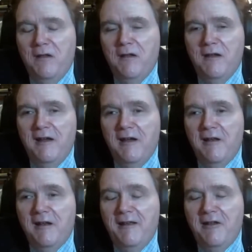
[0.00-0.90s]
And
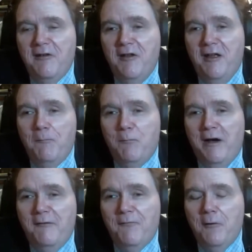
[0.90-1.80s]
I did that
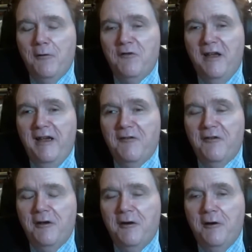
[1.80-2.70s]
by first
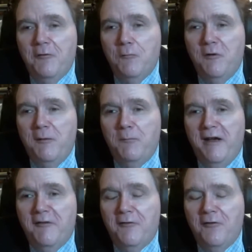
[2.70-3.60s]
asking other
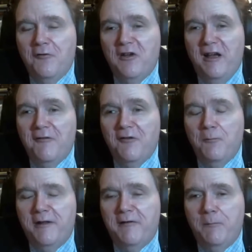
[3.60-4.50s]
webmasters how
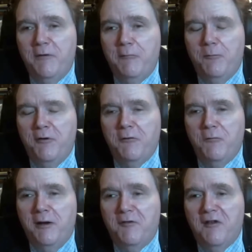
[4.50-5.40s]
somebody like me would build a
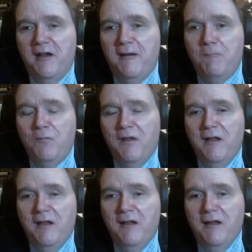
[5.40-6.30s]
website.
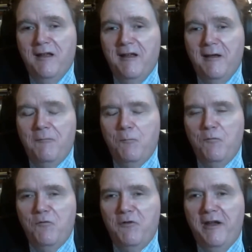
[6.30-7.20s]
And
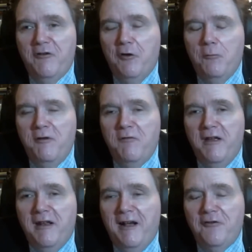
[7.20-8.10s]
they told me that
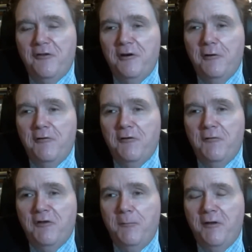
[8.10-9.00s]
I should go to the
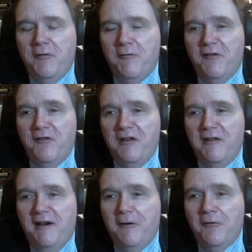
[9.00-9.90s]

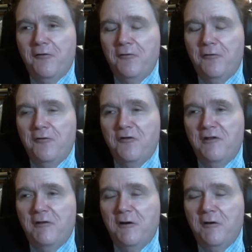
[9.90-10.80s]
w3c.org schools and
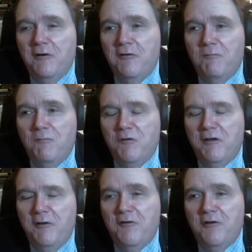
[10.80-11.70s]
learn,
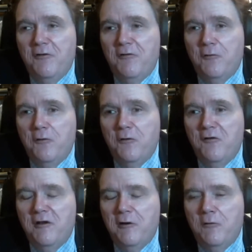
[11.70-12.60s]
use their tutorials,
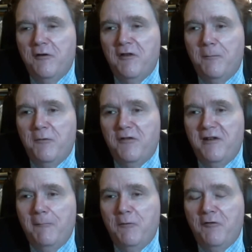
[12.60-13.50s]
and go one step at a
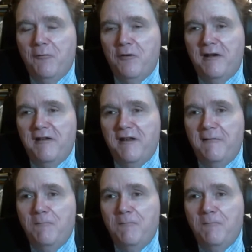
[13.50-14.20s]
time, which is what I did.